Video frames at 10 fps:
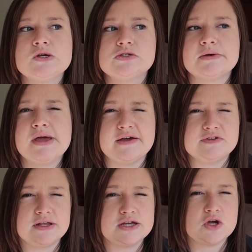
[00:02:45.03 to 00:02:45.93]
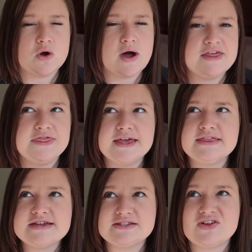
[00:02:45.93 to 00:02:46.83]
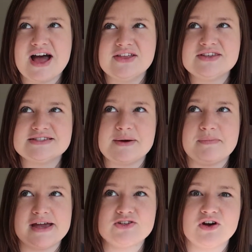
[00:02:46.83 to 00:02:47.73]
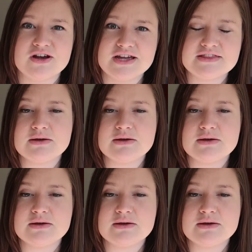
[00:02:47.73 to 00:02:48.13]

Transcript: So I may have to like go. I think they still had these at my Target.